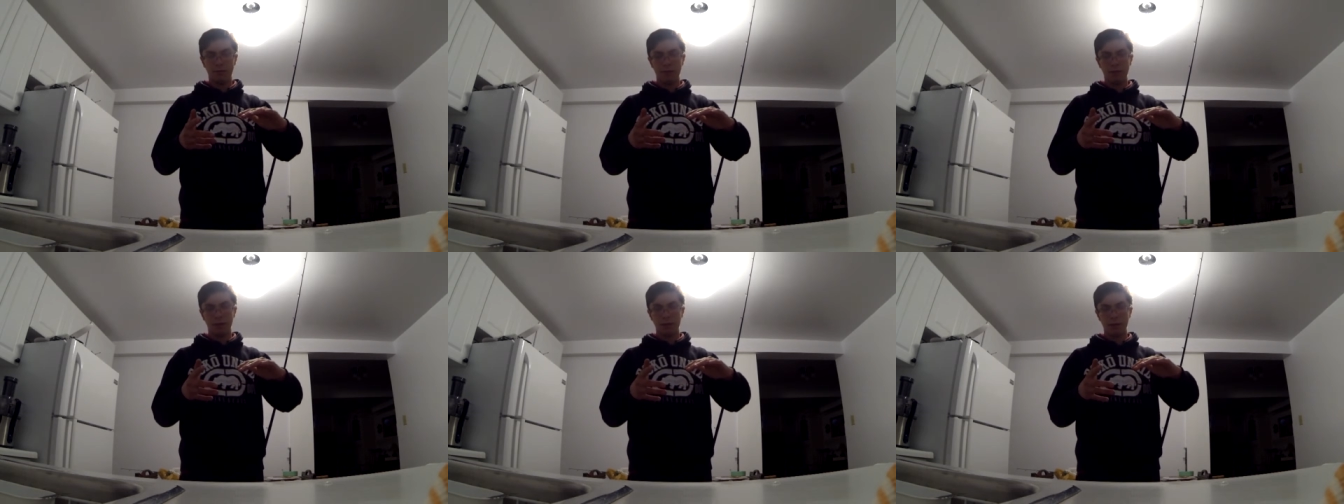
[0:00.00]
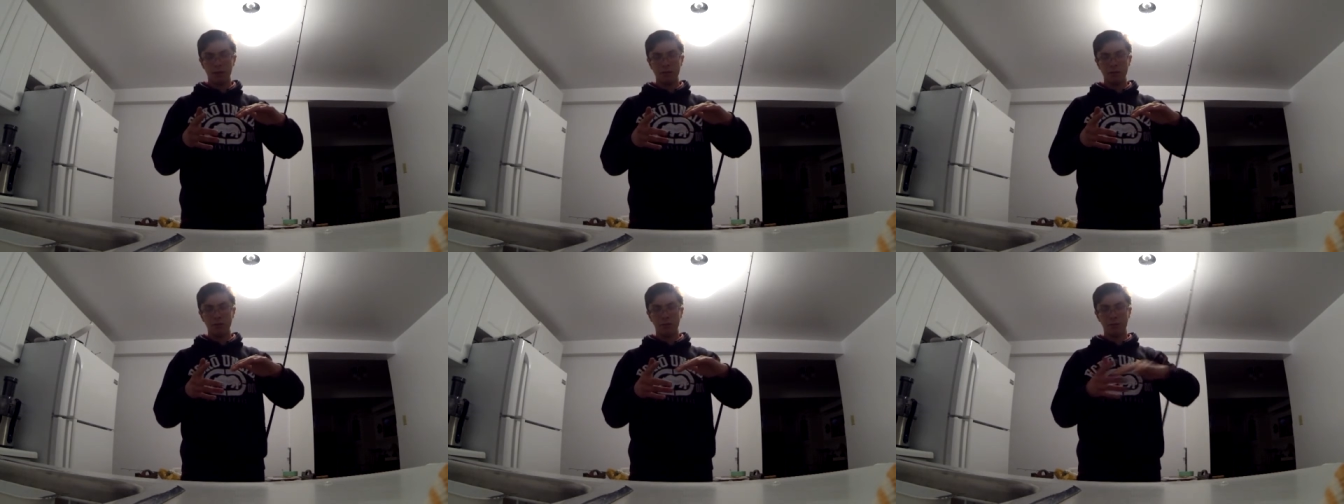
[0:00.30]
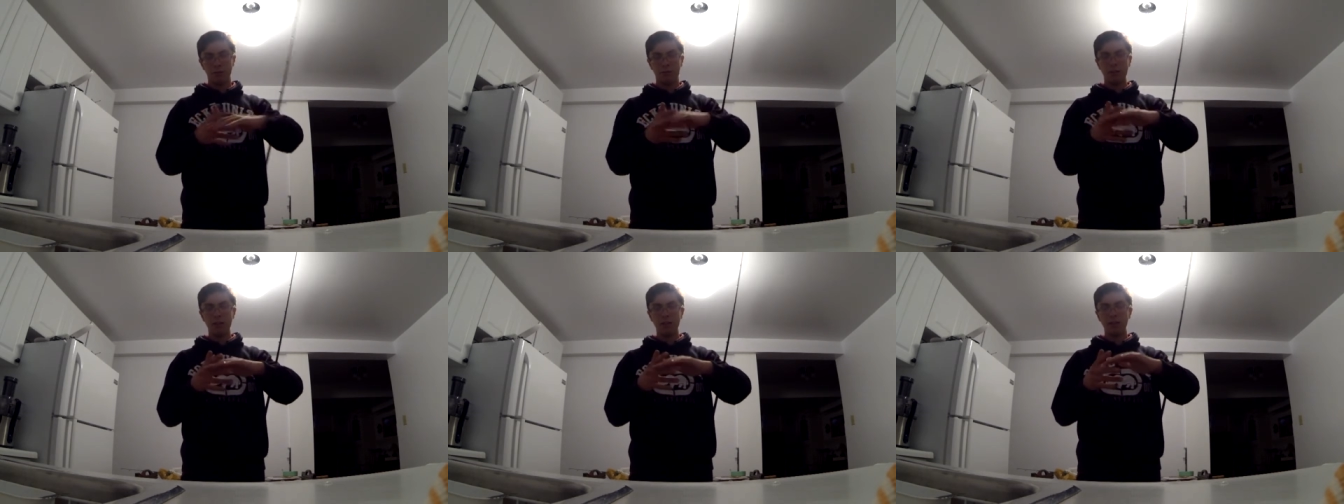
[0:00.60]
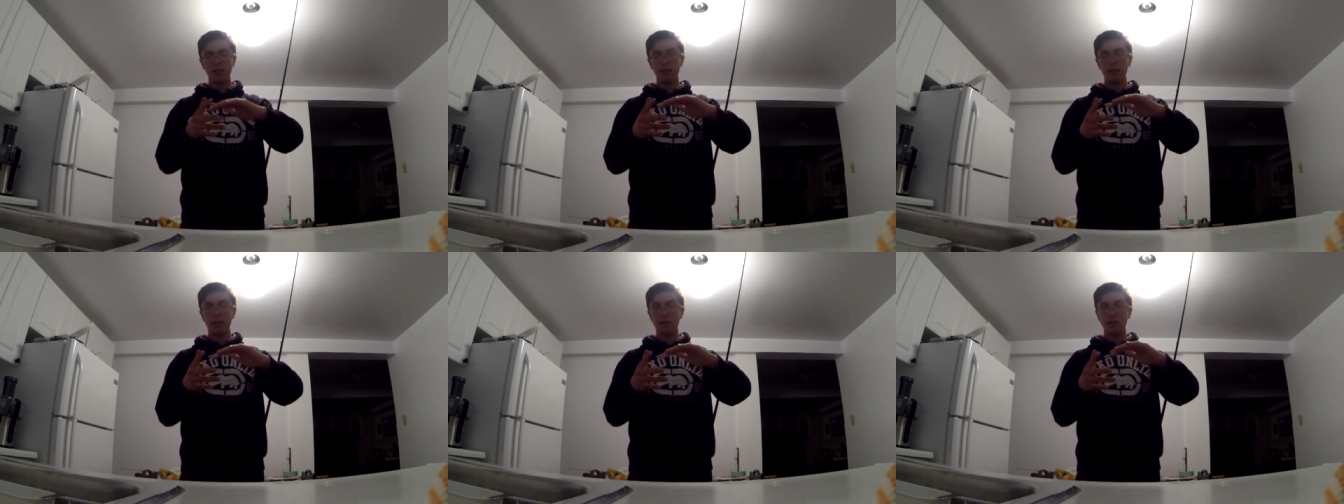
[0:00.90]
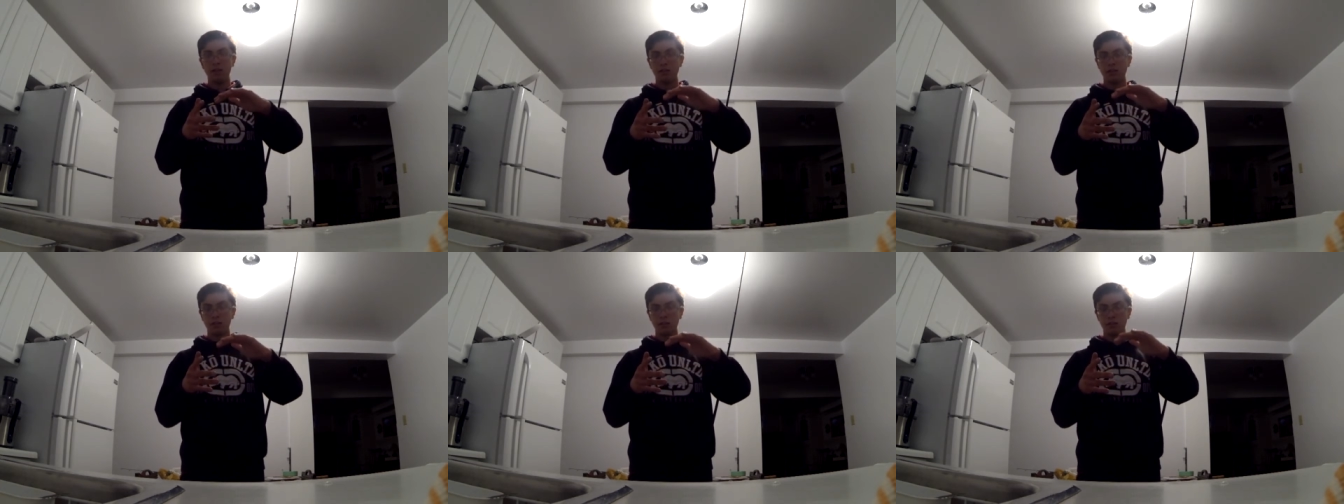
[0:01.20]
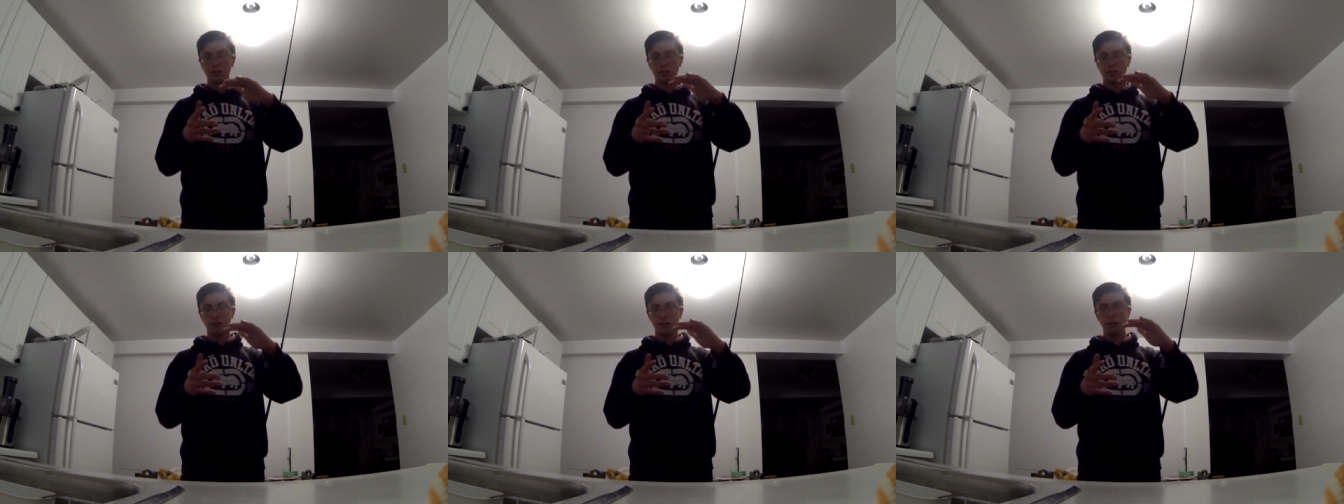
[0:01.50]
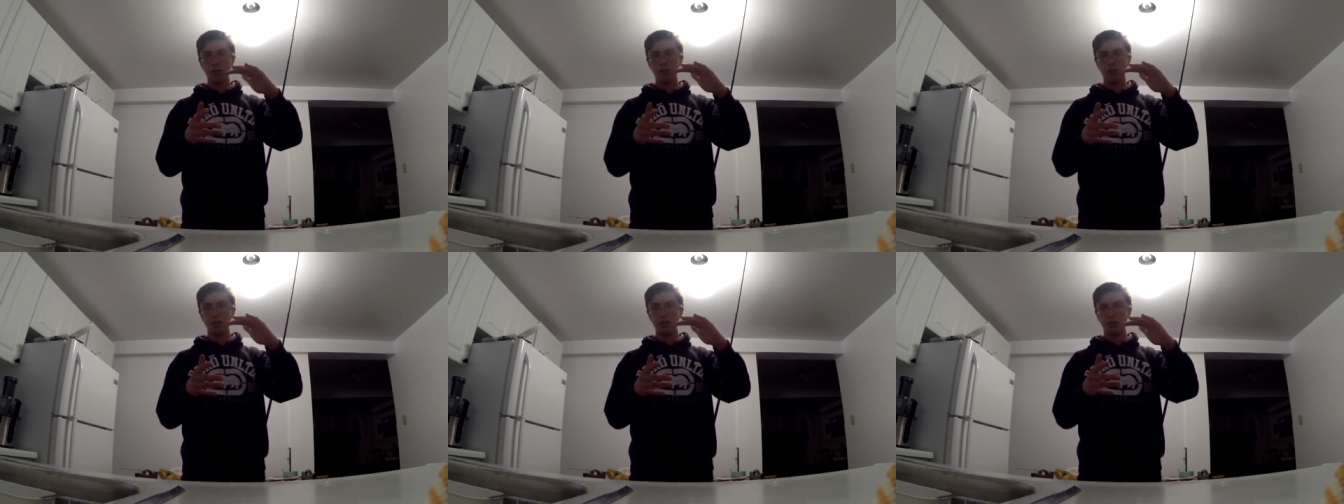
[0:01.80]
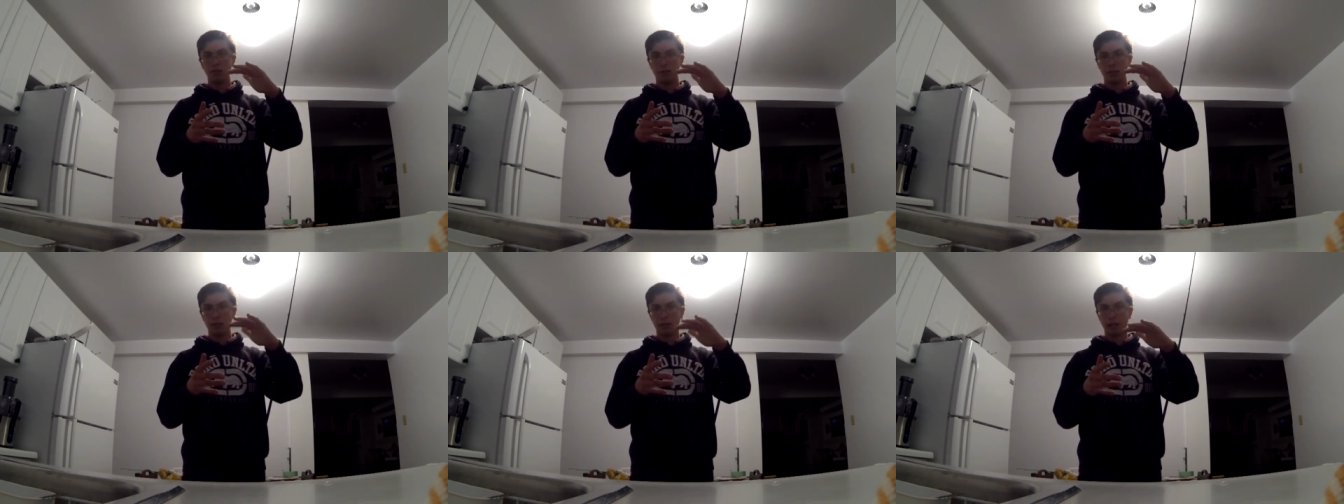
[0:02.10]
enough, you'll feel it, and just as you feel it,